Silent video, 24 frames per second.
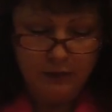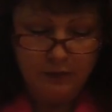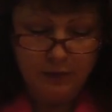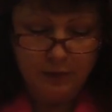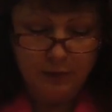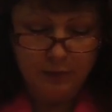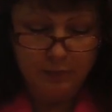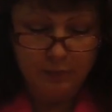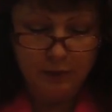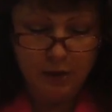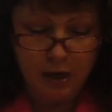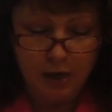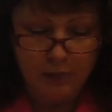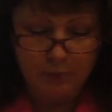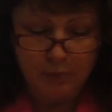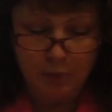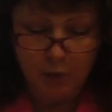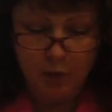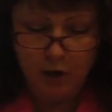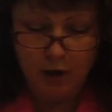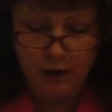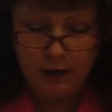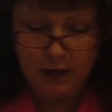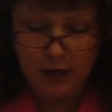The blood
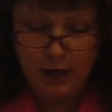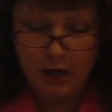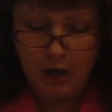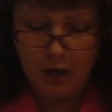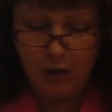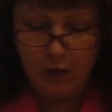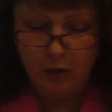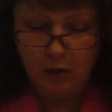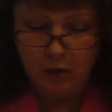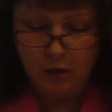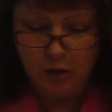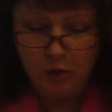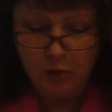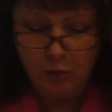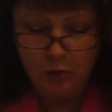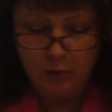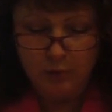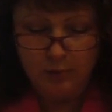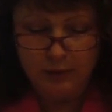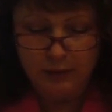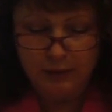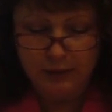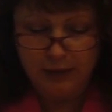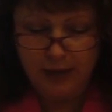poured out
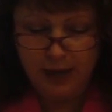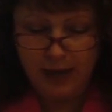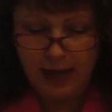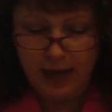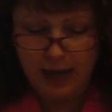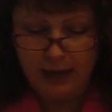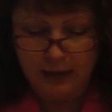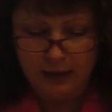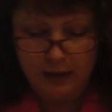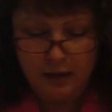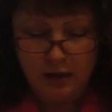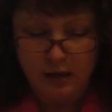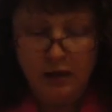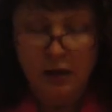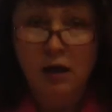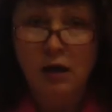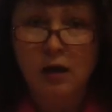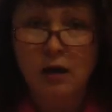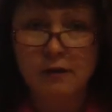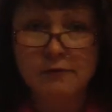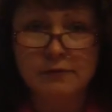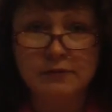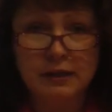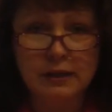will be that
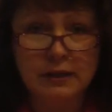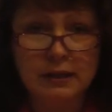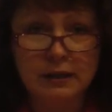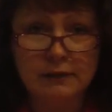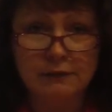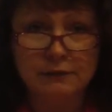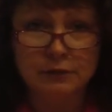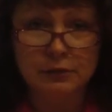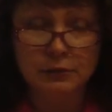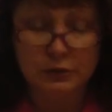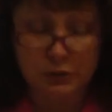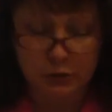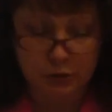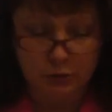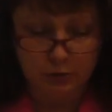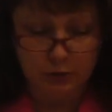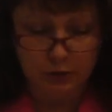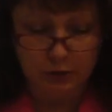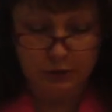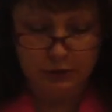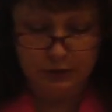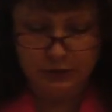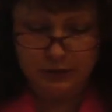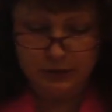of the
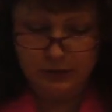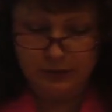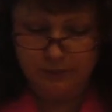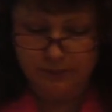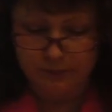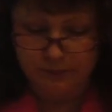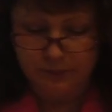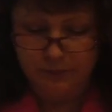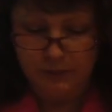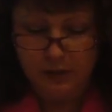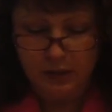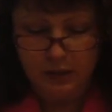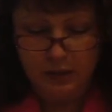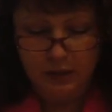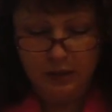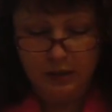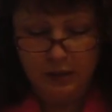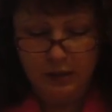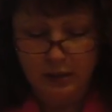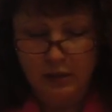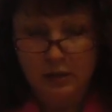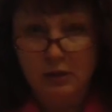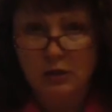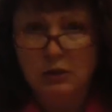evildoers.
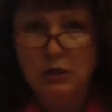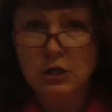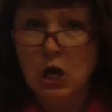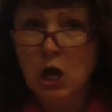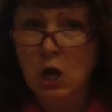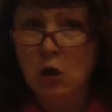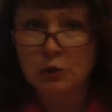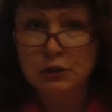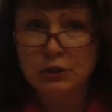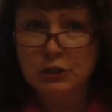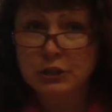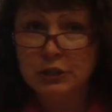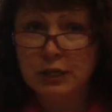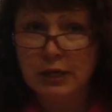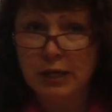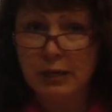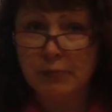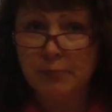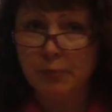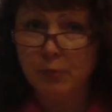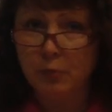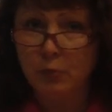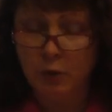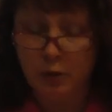No
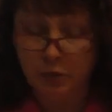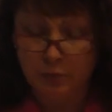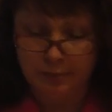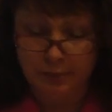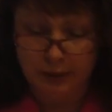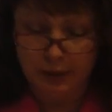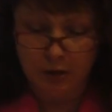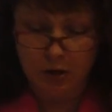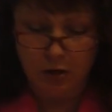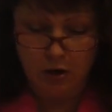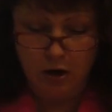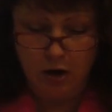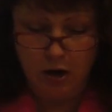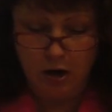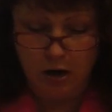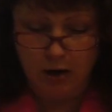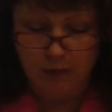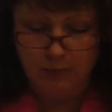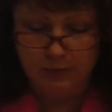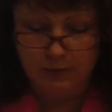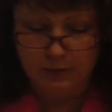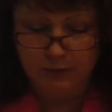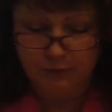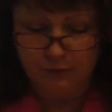sheep will be
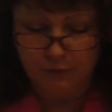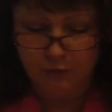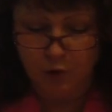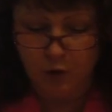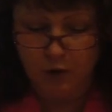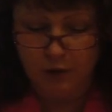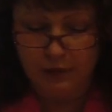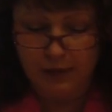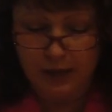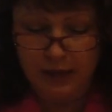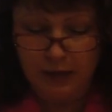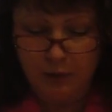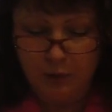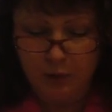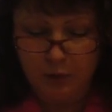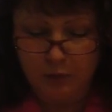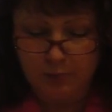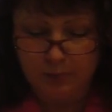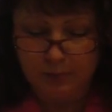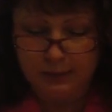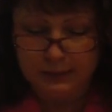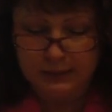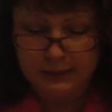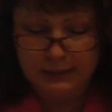harmed, for they
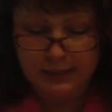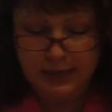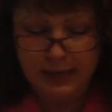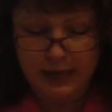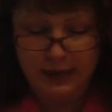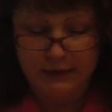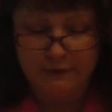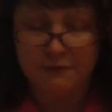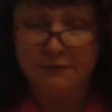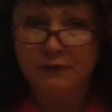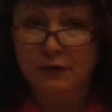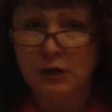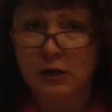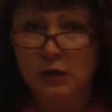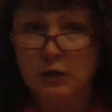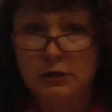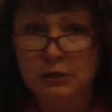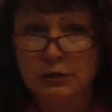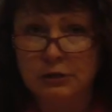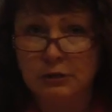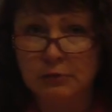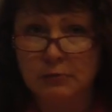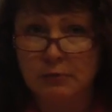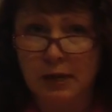will be safe
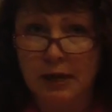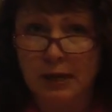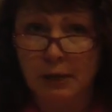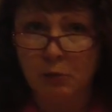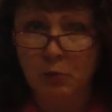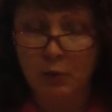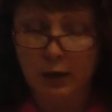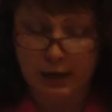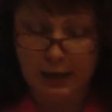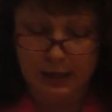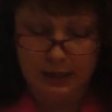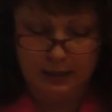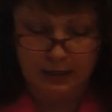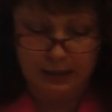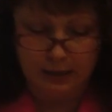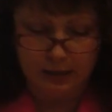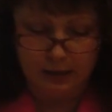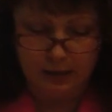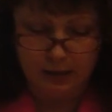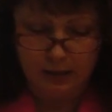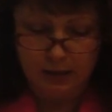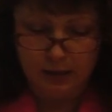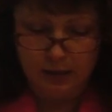under my wing.